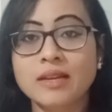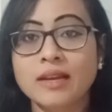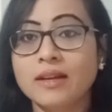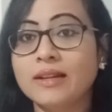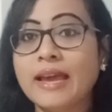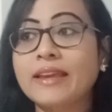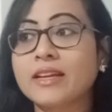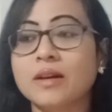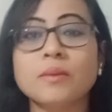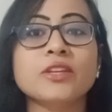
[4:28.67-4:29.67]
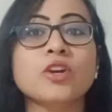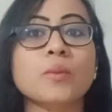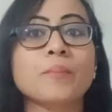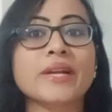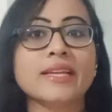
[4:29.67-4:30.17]
like your
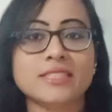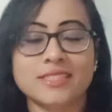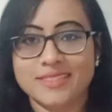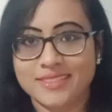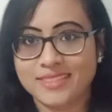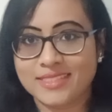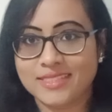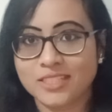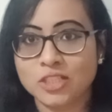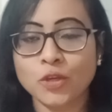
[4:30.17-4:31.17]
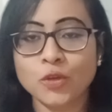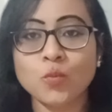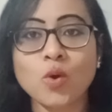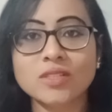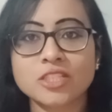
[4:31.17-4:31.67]
predictions, so you
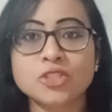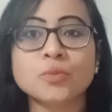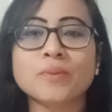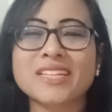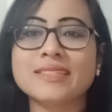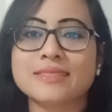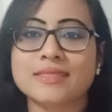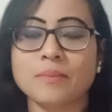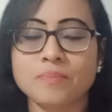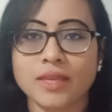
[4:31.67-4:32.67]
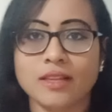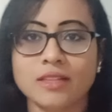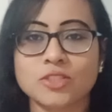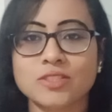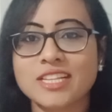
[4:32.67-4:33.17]
wanted to predict something,
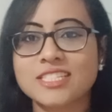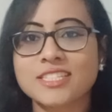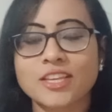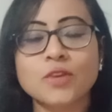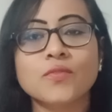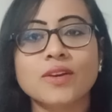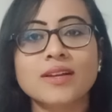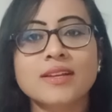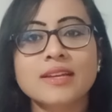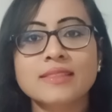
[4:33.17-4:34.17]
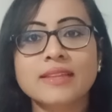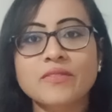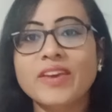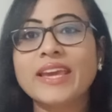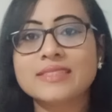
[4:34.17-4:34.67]
so just give the
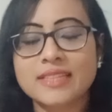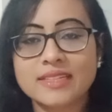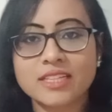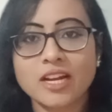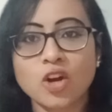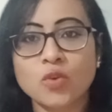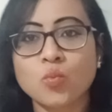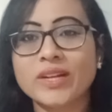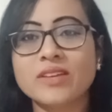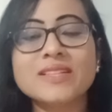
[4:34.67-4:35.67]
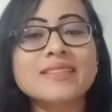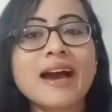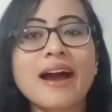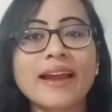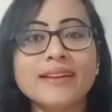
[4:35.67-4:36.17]
vague data or whatever the
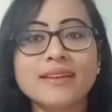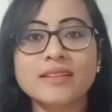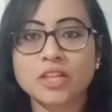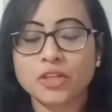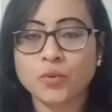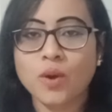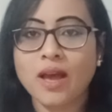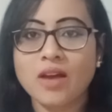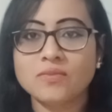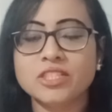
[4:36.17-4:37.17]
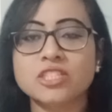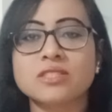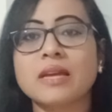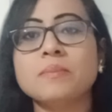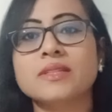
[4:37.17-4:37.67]
idea that you have, just
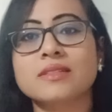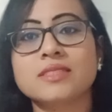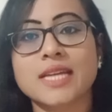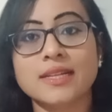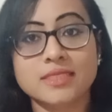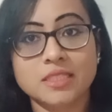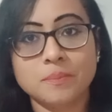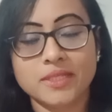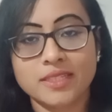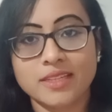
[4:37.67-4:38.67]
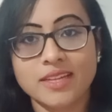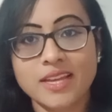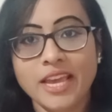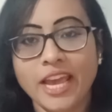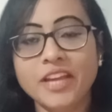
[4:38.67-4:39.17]
type it in ChatGPT.
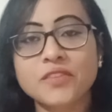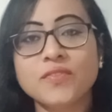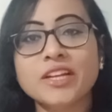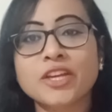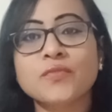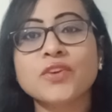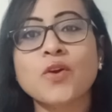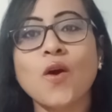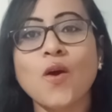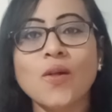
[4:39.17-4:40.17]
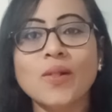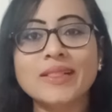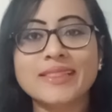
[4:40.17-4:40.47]
It will give you all the